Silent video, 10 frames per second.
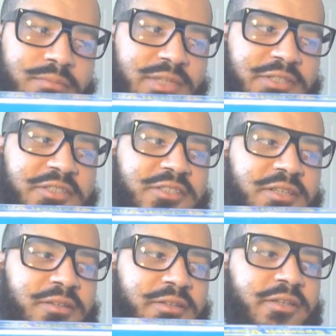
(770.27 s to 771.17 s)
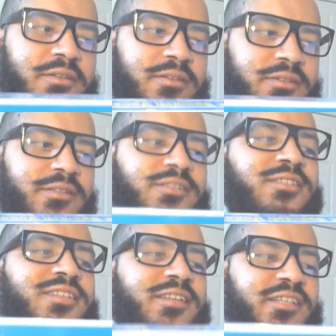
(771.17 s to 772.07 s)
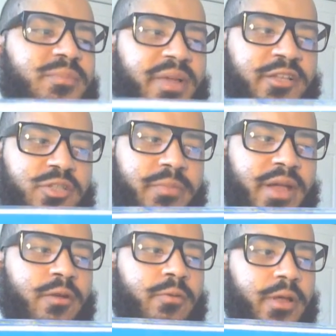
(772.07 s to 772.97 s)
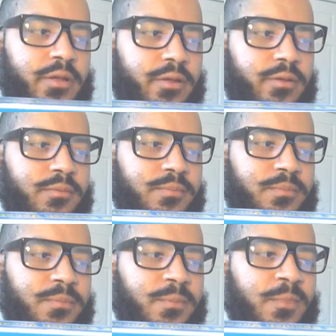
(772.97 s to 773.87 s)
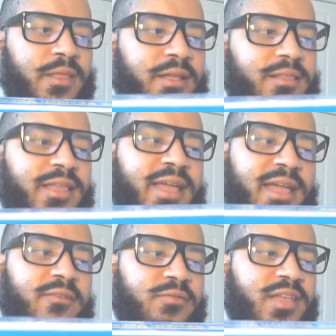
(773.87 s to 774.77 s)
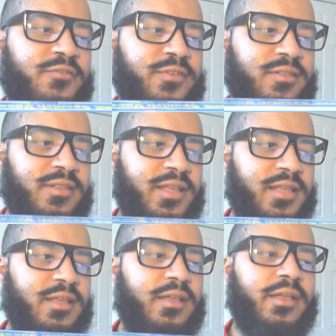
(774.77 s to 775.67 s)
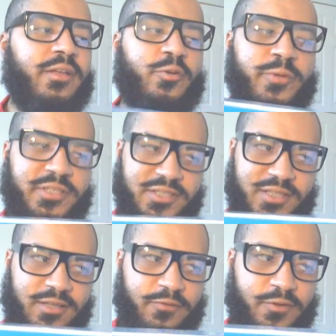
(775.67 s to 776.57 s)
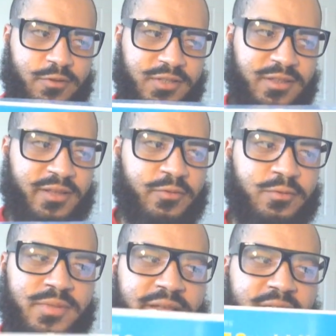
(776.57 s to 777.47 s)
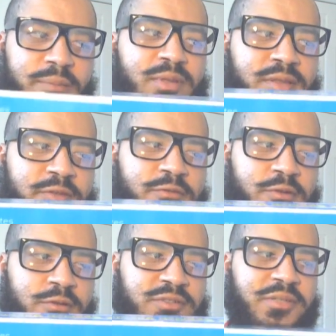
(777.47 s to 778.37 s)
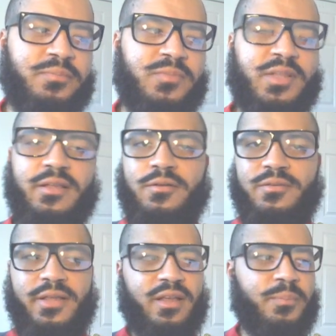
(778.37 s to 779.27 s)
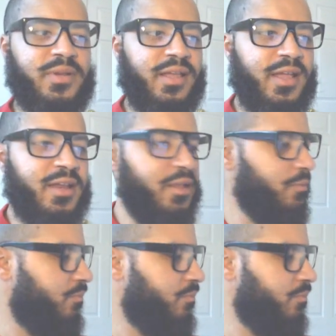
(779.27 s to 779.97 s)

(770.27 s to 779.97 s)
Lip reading: this is the expansion pack right here, and they have definitely increased the difficulty level. They upped the difficulty. They up in the ante.